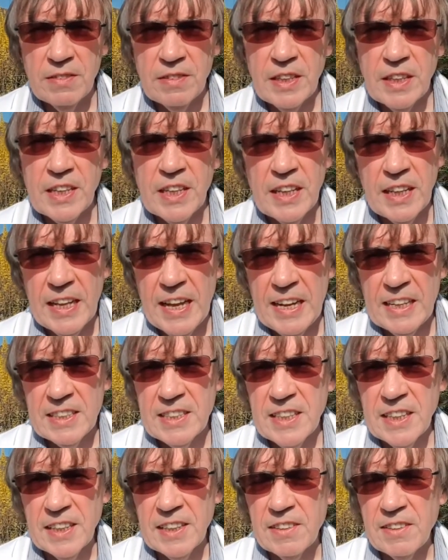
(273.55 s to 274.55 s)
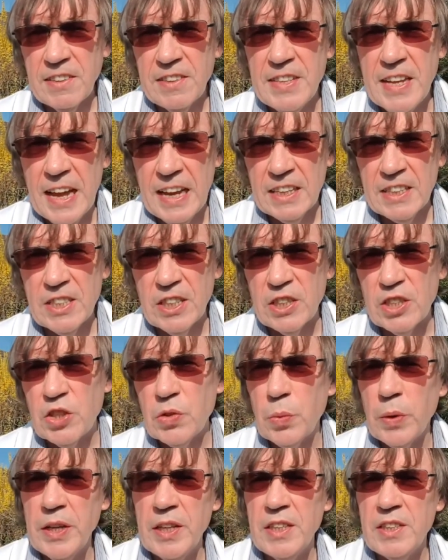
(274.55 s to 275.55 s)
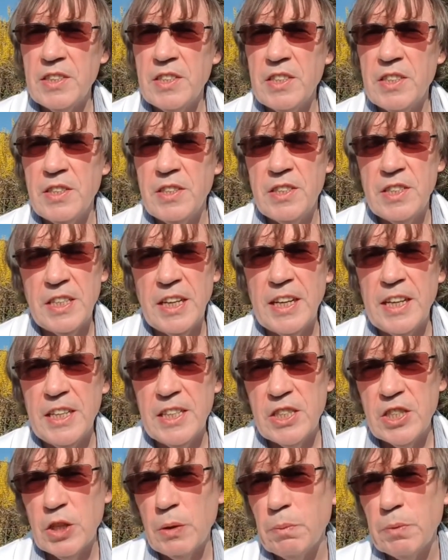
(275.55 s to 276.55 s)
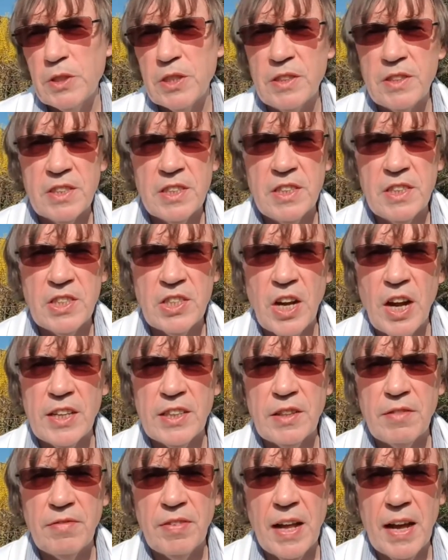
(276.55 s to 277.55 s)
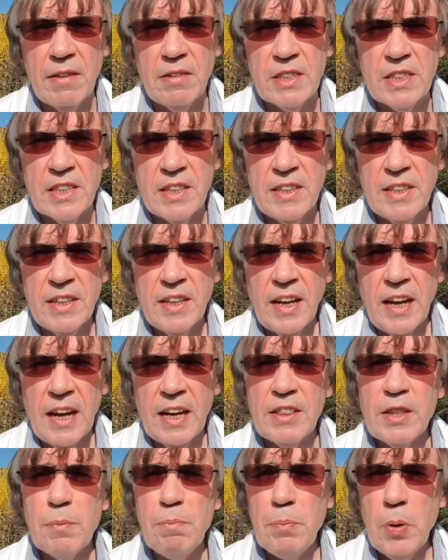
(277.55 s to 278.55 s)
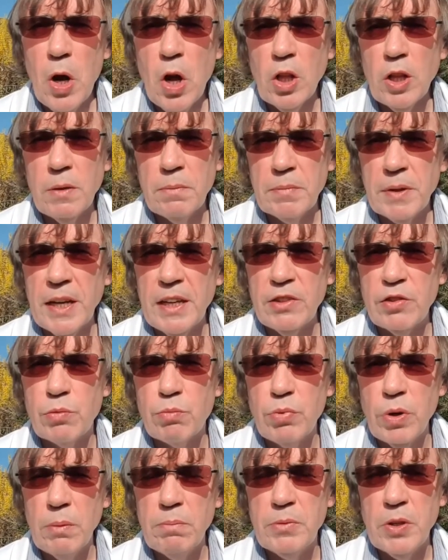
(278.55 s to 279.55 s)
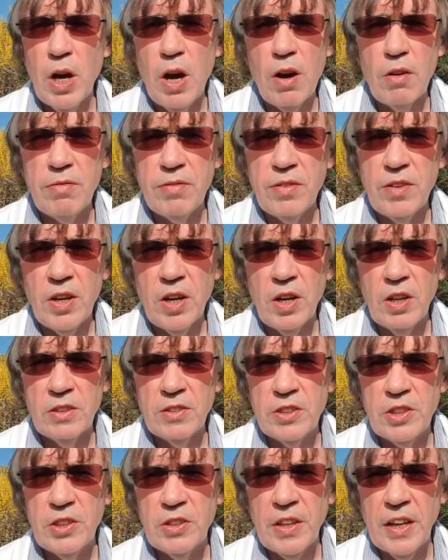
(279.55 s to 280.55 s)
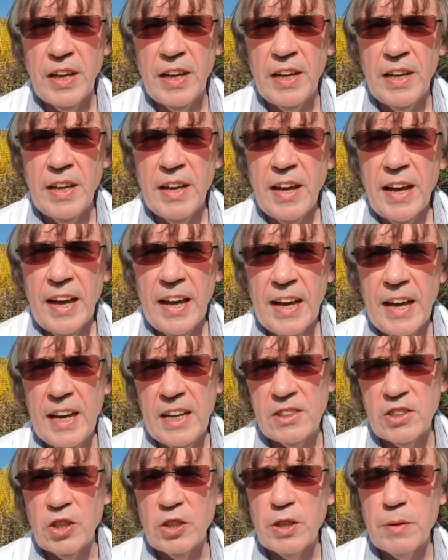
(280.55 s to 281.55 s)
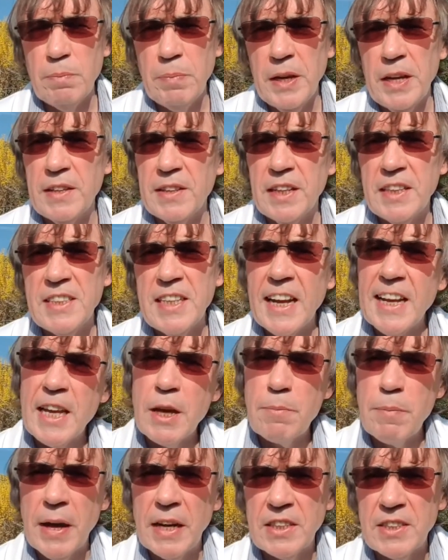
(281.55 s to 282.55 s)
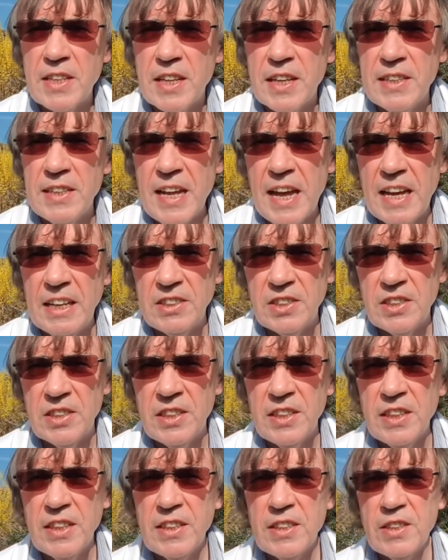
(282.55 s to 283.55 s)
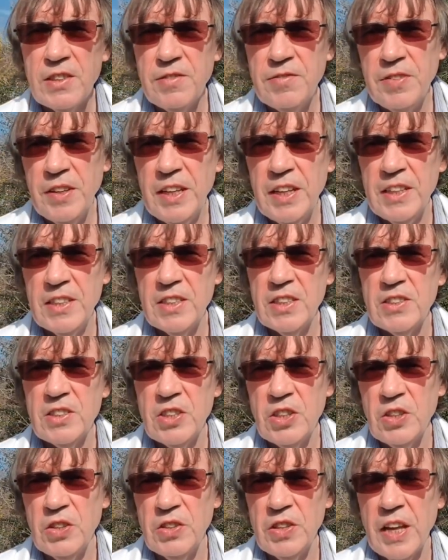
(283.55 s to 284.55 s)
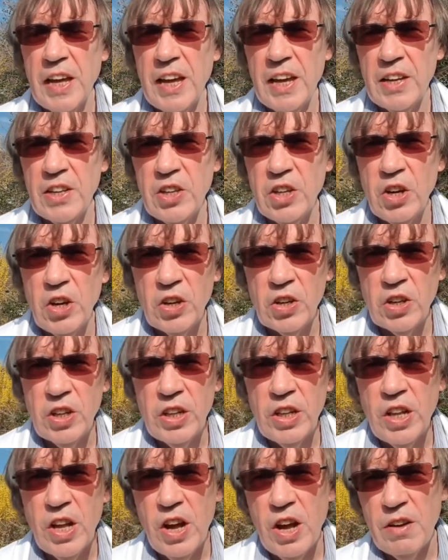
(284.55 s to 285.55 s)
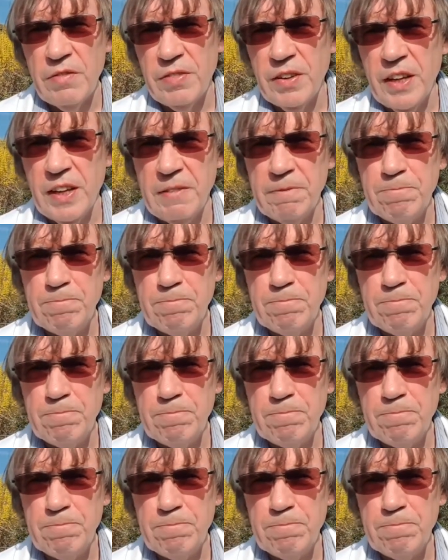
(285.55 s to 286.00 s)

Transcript: They're collecting nectar, sweet, sticky substance inside the flowers, and the pollen gets rubbed off onto the hairs on the bee, and they take it back to their nests to feed to their young larvae.